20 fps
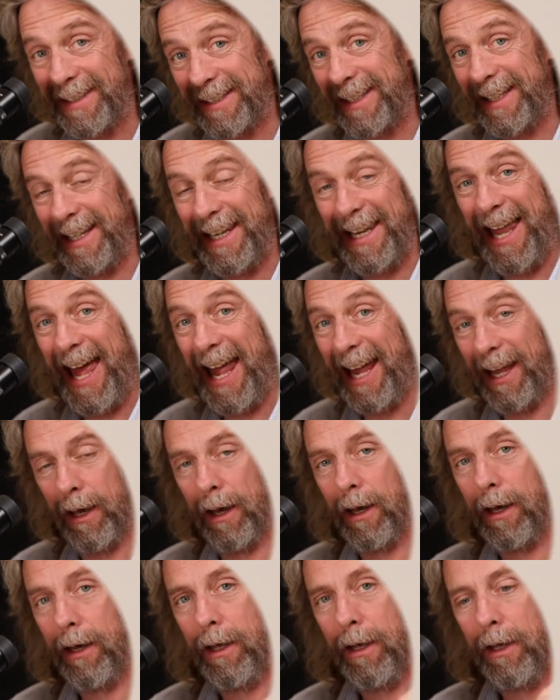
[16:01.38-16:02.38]
it's the
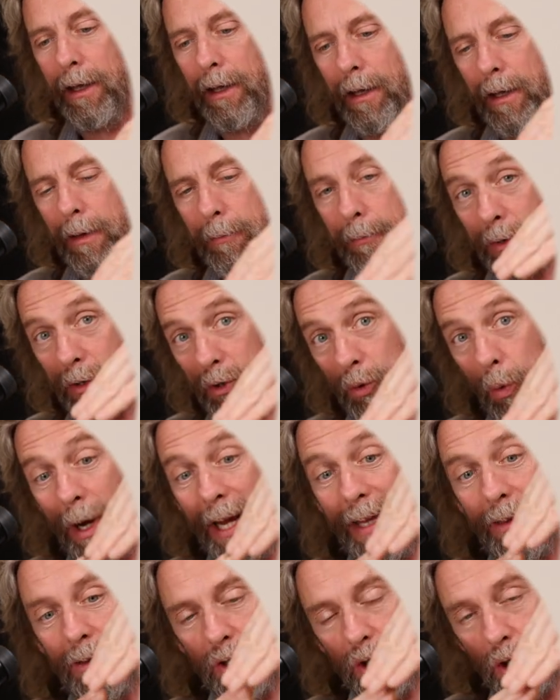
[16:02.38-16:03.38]
layer
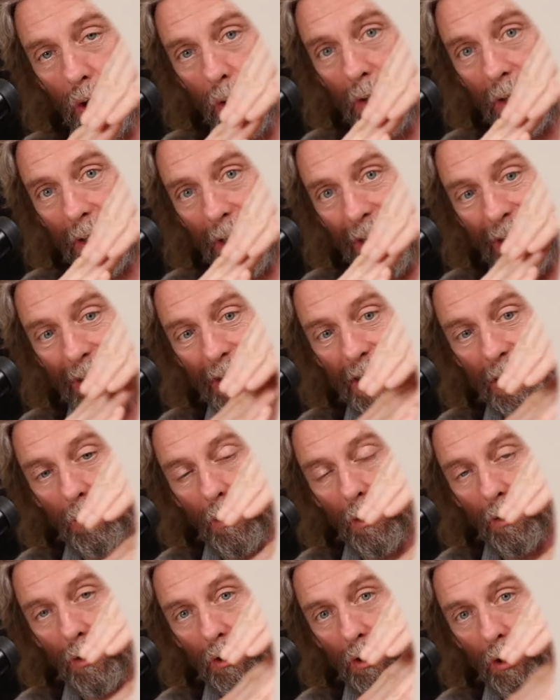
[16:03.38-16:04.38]
between the tunica
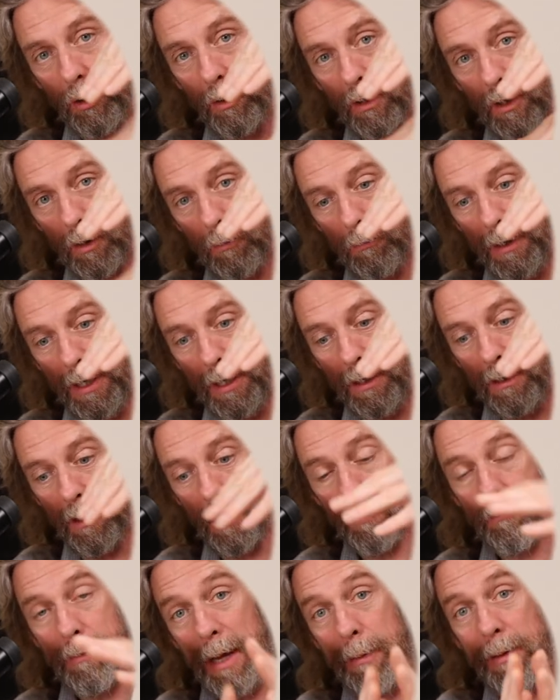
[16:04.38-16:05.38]
intima and the tunica
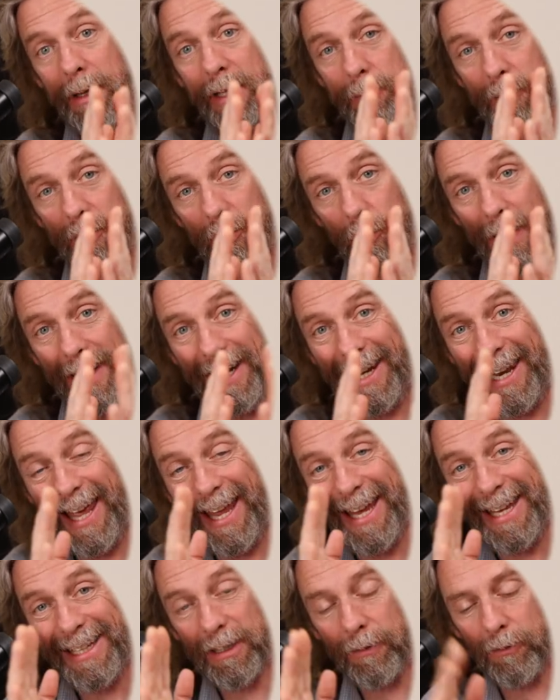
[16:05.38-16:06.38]
media. Maybe it's between
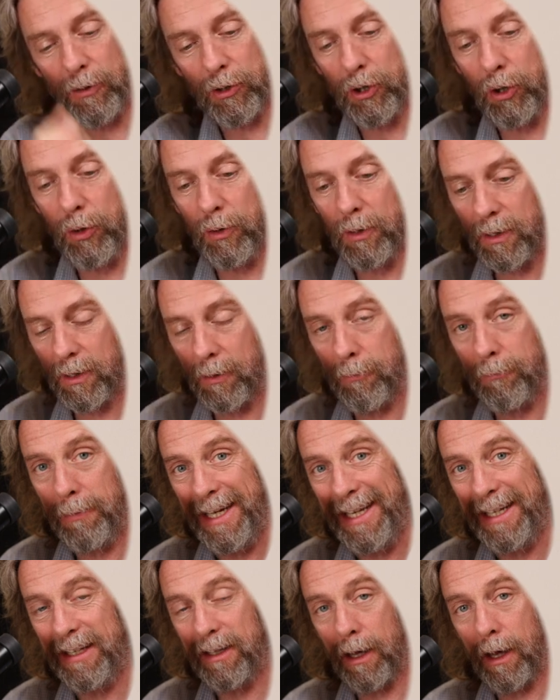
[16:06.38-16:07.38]
layers of the tunica
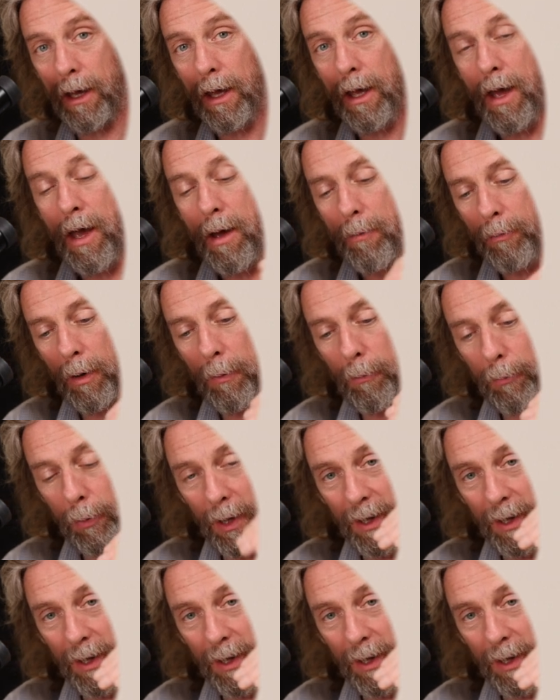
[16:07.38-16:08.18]
media, but